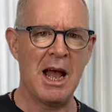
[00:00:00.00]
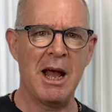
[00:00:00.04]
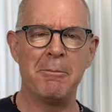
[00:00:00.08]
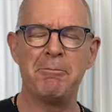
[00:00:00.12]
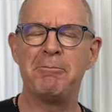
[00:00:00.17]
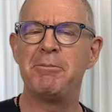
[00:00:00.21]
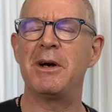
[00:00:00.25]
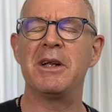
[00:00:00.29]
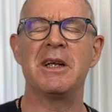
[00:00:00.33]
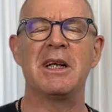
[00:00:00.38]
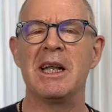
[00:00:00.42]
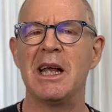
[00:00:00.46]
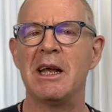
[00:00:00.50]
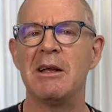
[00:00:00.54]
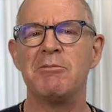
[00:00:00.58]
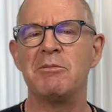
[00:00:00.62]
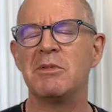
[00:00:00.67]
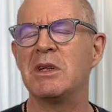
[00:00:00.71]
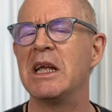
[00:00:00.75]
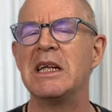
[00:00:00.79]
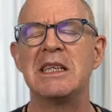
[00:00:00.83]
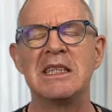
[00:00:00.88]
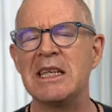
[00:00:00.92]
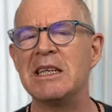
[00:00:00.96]
But
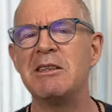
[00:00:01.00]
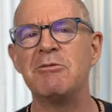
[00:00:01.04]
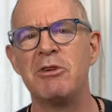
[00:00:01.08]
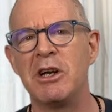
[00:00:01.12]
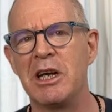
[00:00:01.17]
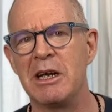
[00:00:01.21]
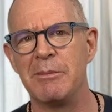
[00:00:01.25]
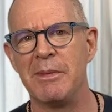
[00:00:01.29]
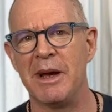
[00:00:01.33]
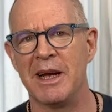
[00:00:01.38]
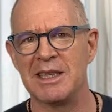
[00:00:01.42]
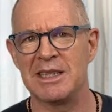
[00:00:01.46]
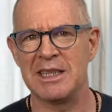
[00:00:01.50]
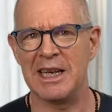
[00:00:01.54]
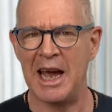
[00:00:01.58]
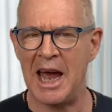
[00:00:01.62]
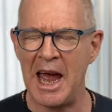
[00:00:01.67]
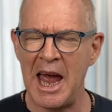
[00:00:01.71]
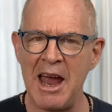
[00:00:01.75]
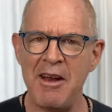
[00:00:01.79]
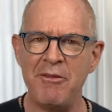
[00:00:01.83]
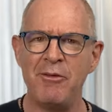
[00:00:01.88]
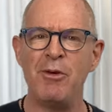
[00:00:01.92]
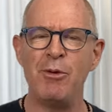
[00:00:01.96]
it didn't really matter.
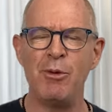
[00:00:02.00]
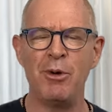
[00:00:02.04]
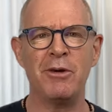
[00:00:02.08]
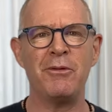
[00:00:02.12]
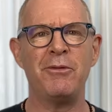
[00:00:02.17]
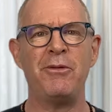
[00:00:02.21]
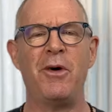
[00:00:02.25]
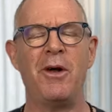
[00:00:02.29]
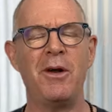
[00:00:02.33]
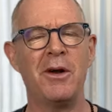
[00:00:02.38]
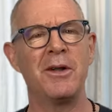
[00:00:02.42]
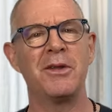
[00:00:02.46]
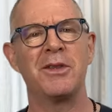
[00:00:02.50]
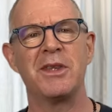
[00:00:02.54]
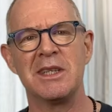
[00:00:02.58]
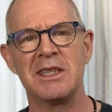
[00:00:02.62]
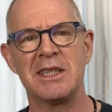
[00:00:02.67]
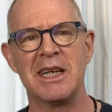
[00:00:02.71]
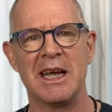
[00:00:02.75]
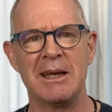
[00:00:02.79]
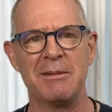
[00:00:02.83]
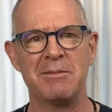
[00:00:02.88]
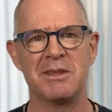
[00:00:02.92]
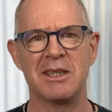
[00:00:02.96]
Everyone followed the
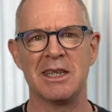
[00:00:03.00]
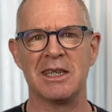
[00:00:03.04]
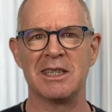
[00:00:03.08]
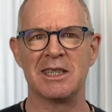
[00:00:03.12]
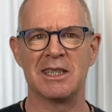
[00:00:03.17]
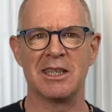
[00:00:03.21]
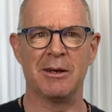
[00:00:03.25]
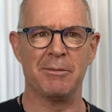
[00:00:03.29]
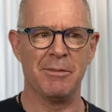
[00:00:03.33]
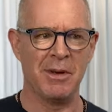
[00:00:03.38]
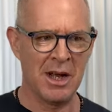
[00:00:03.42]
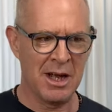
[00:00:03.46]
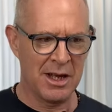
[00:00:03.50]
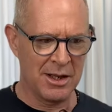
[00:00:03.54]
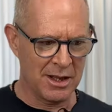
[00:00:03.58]
same system.